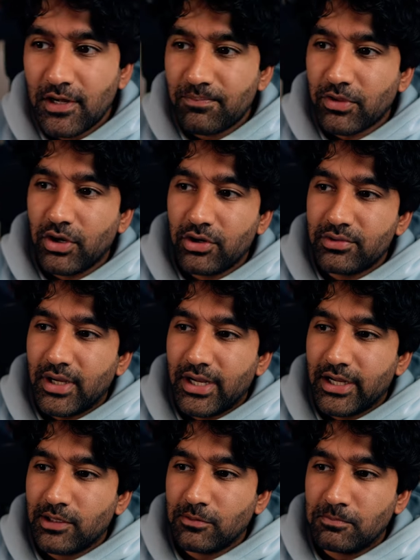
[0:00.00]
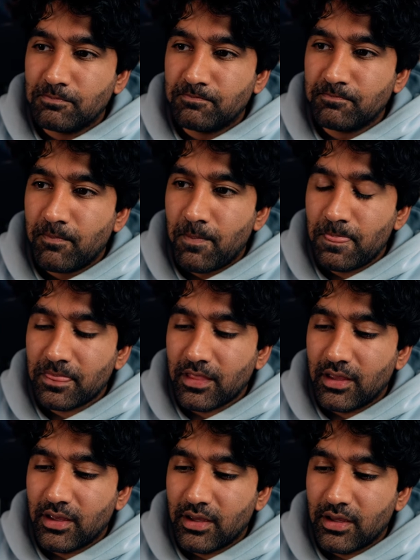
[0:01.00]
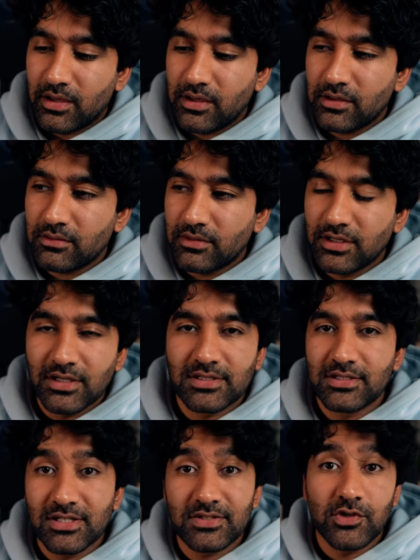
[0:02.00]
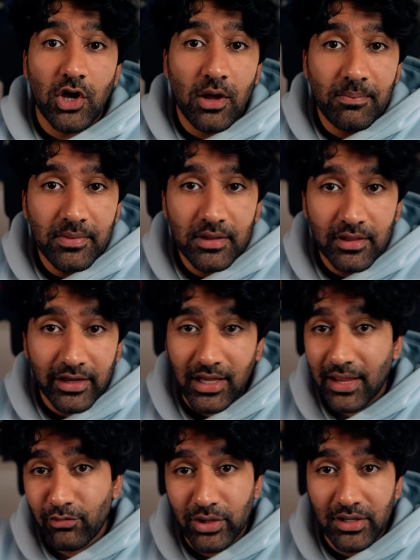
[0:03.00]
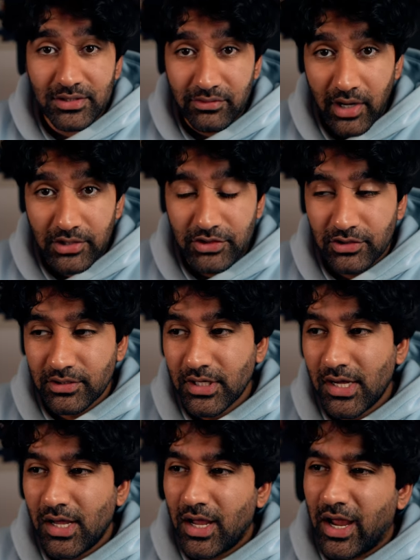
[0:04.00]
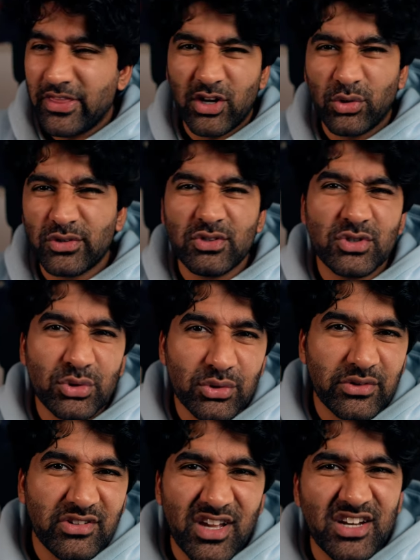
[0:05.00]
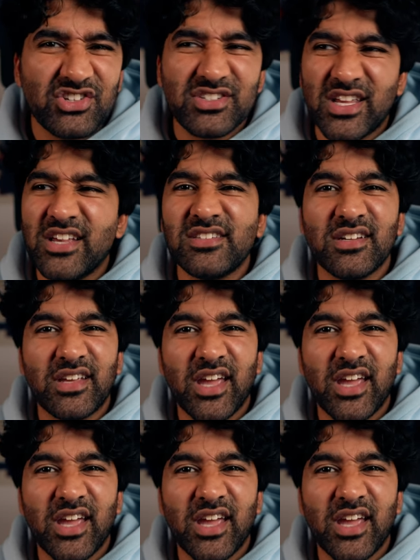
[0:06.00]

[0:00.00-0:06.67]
you know, that doesn't disturb like everyone else around you. And then also two is it's kind of just easy to